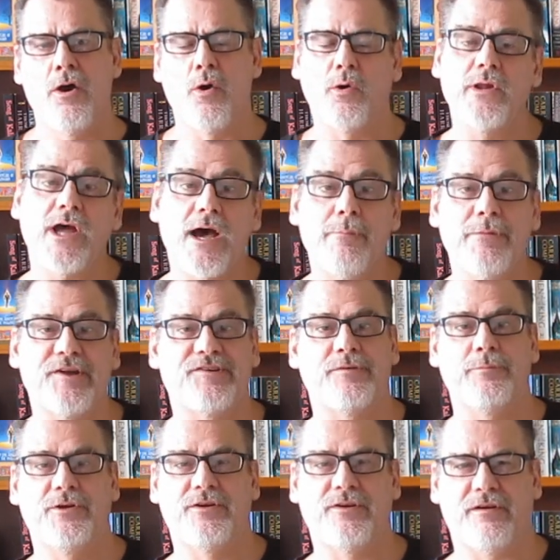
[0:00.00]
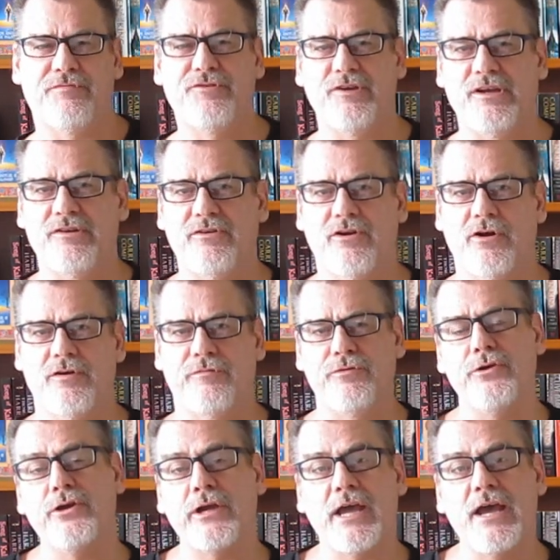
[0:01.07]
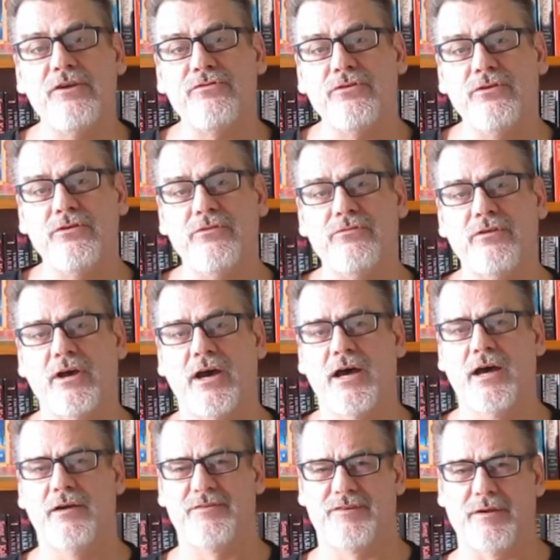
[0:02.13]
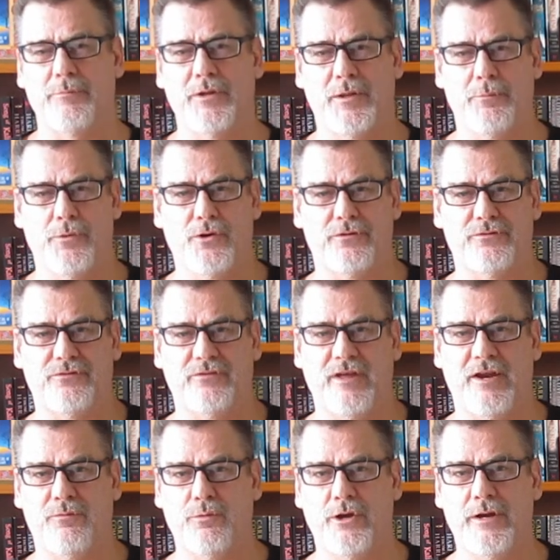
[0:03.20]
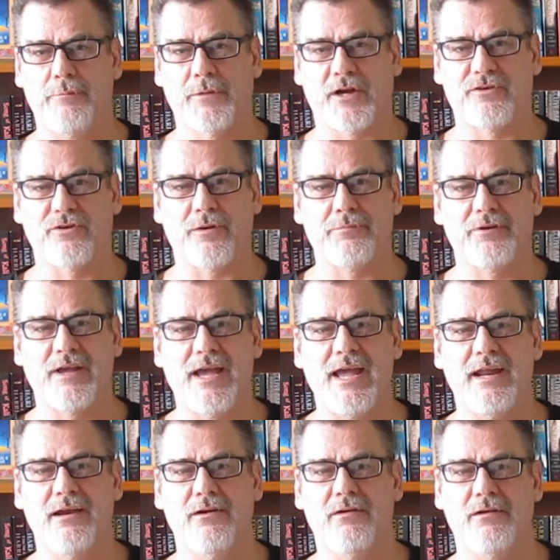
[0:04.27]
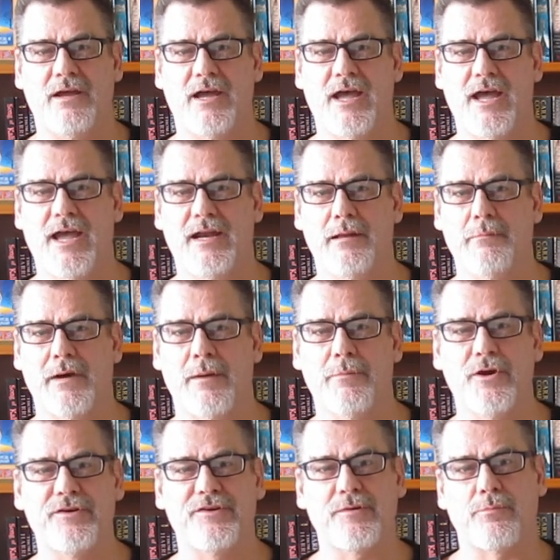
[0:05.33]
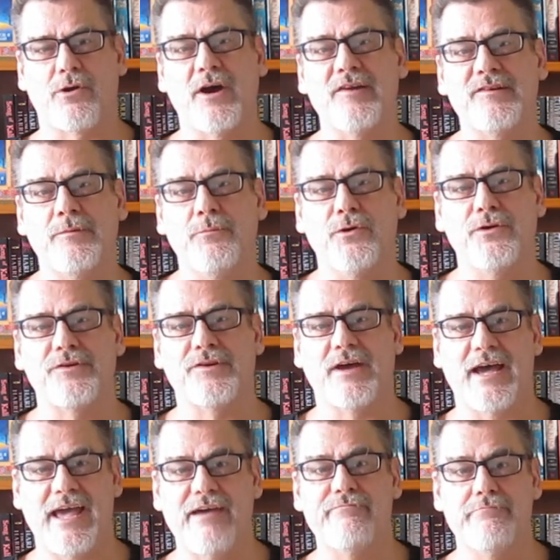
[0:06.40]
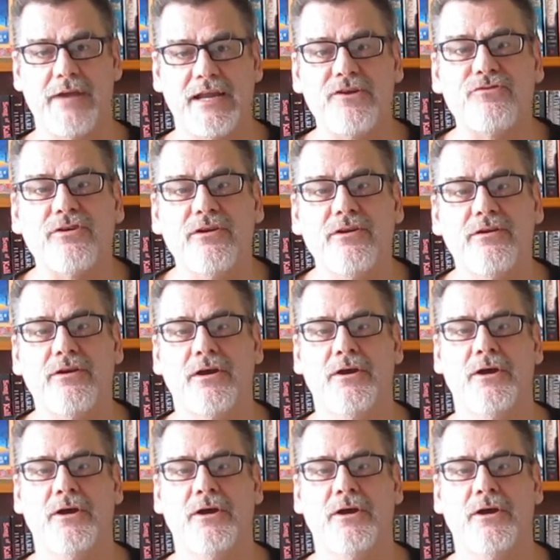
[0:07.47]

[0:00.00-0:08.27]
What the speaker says: Although I must admit I've cheated on a few occasions, some of the books that were in my top 10 and in my most surprising books I have mentioned,